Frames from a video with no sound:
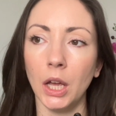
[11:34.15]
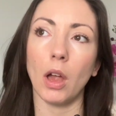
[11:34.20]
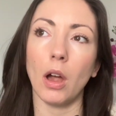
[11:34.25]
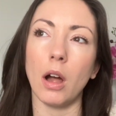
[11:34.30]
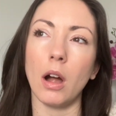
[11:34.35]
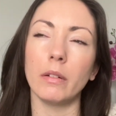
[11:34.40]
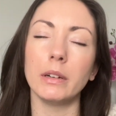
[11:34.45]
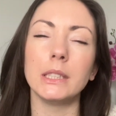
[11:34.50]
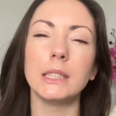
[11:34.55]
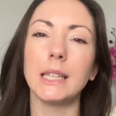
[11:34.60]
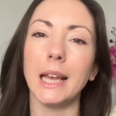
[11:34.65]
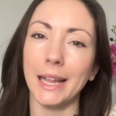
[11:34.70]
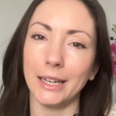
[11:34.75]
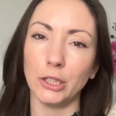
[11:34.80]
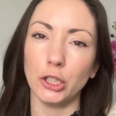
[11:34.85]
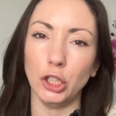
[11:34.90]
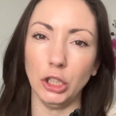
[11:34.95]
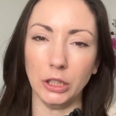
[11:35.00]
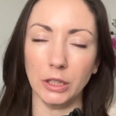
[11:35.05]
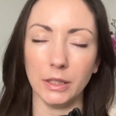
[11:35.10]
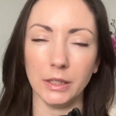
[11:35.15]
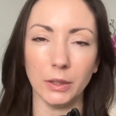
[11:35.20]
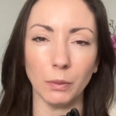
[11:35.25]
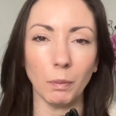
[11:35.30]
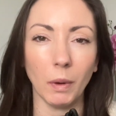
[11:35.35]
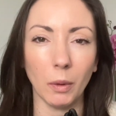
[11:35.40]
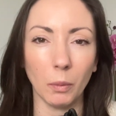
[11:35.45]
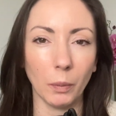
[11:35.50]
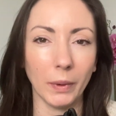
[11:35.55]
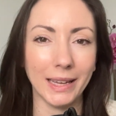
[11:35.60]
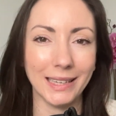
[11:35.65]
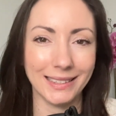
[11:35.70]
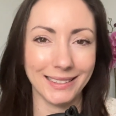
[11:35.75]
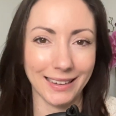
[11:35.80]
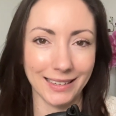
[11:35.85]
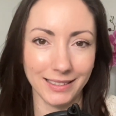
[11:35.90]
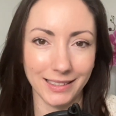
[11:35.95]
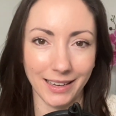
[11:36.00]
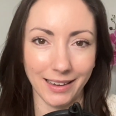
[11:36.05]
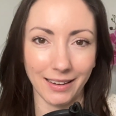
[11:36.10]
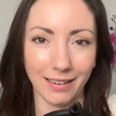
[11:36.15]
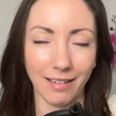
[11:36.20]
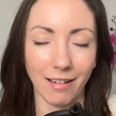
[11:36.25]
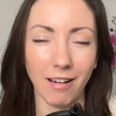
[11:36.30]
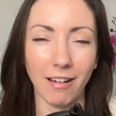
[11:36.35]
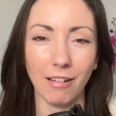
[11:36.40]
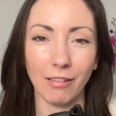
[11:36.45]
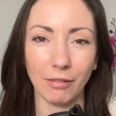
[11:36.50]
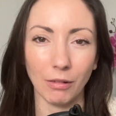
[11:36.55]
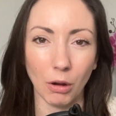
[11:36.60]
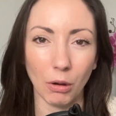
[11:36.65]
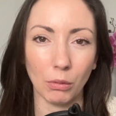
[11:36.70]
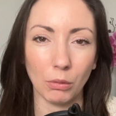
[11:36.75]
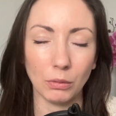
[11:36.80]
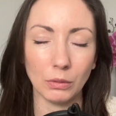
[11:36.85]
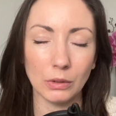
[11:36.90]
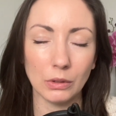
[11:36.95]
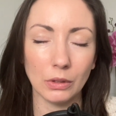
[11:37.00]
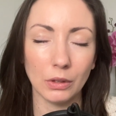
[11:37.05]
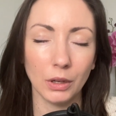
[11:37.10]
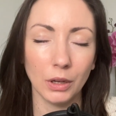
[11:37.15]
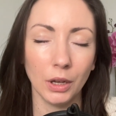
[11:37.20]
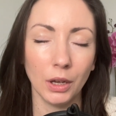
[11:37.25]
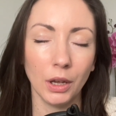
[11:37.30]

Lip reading: our intentions when we're setting our goals.